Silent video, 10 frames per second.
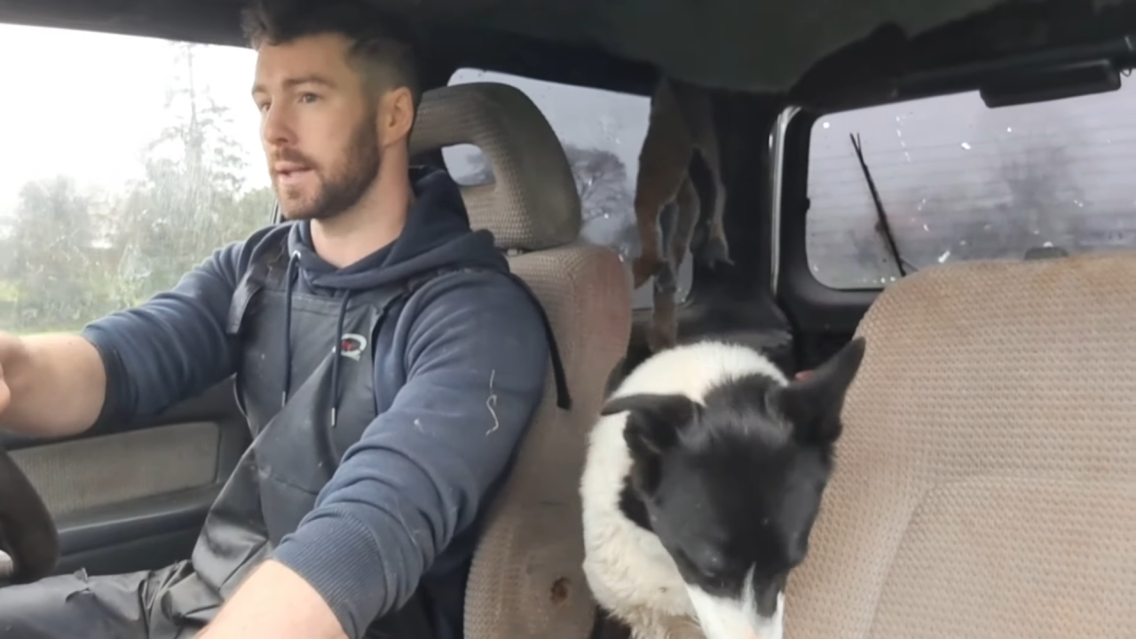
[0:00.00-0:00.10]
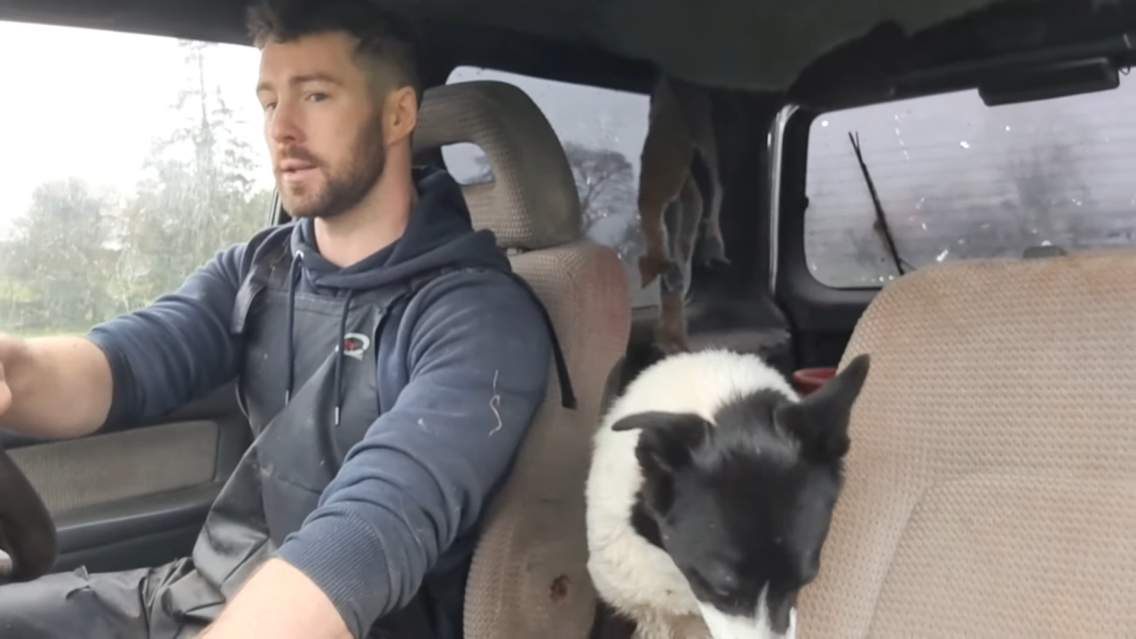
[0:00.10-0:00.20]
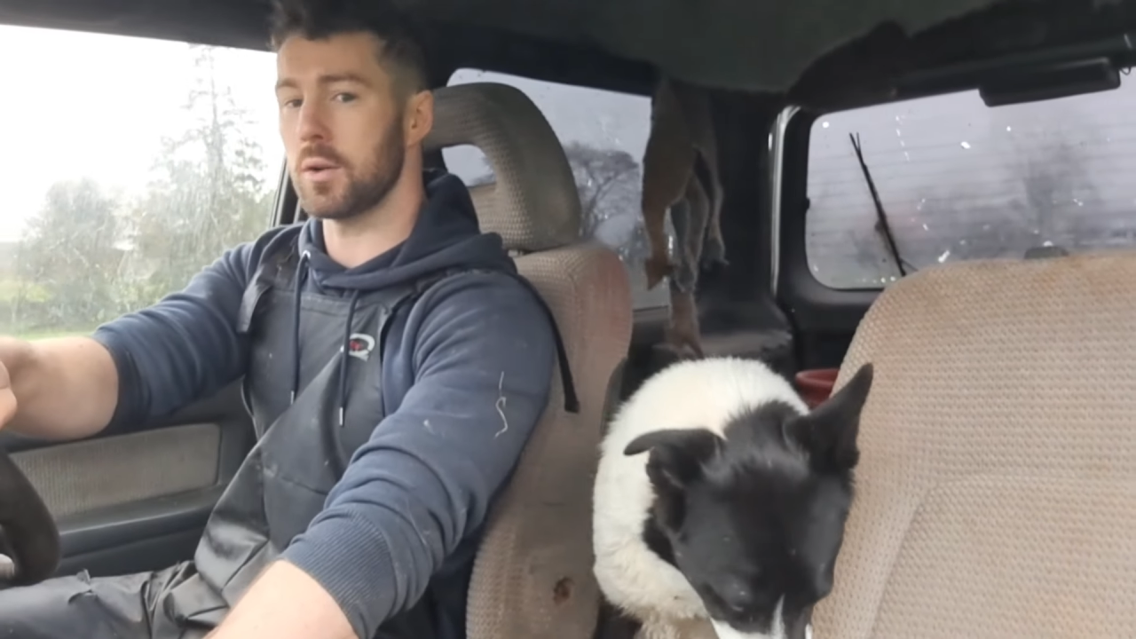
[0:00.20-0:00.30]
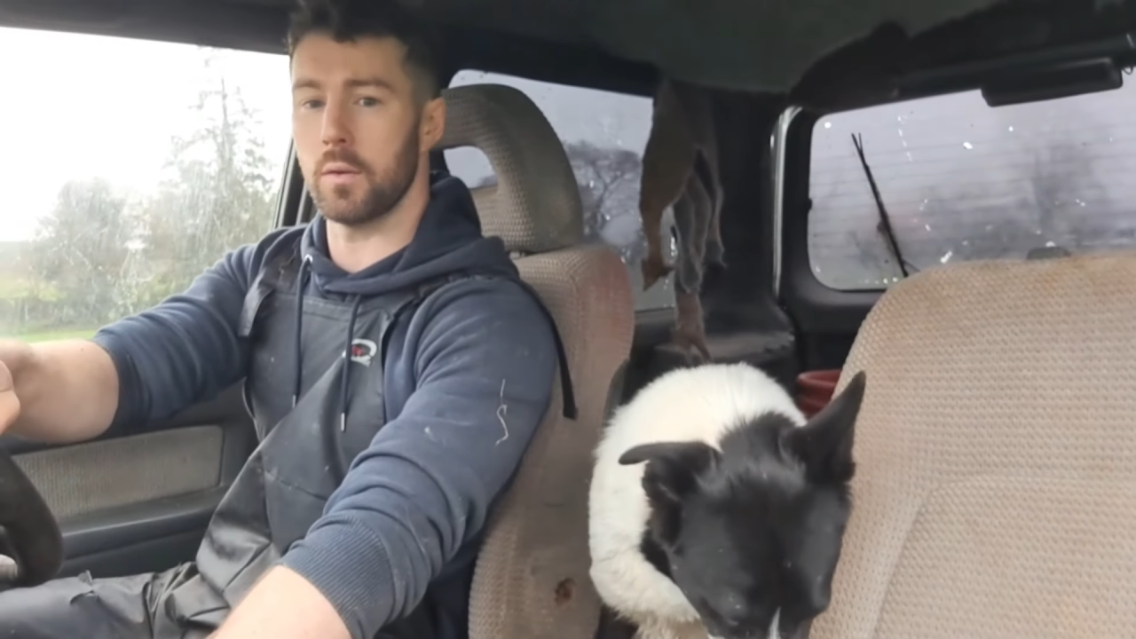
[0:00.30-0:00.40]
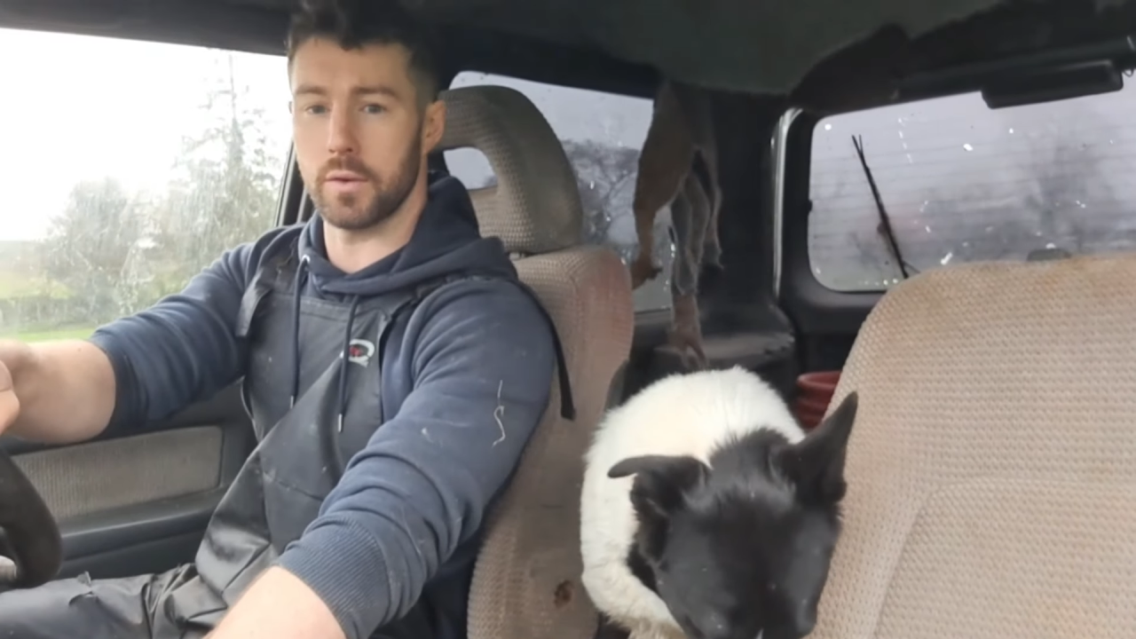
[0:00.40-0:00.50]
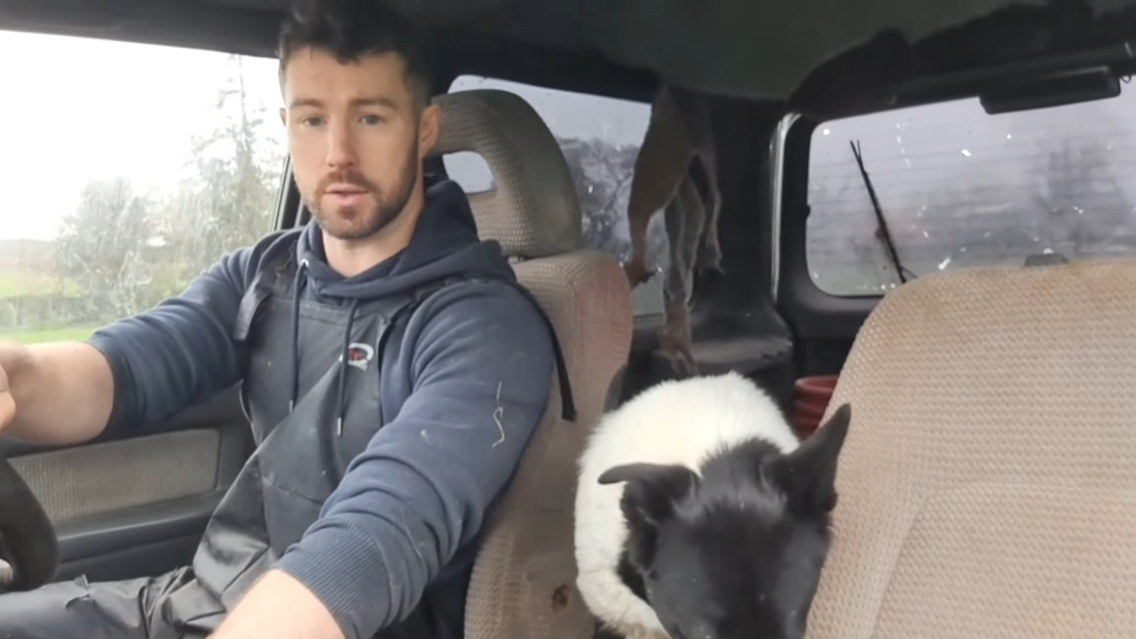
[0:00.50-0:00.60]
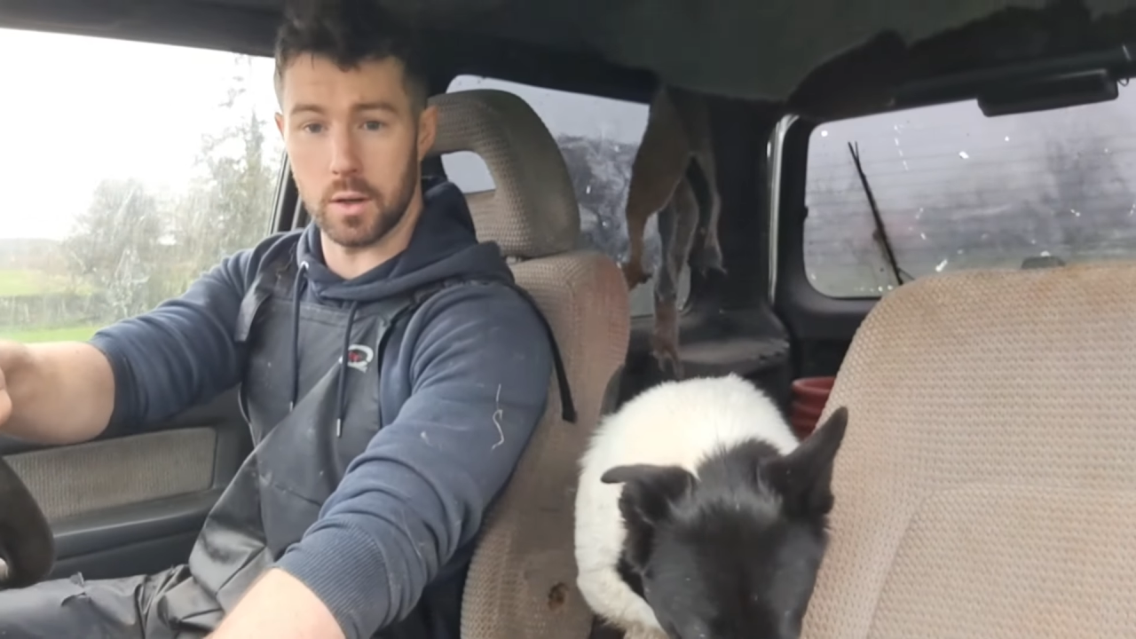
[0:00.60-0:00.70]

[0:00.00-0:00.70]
getting tougher and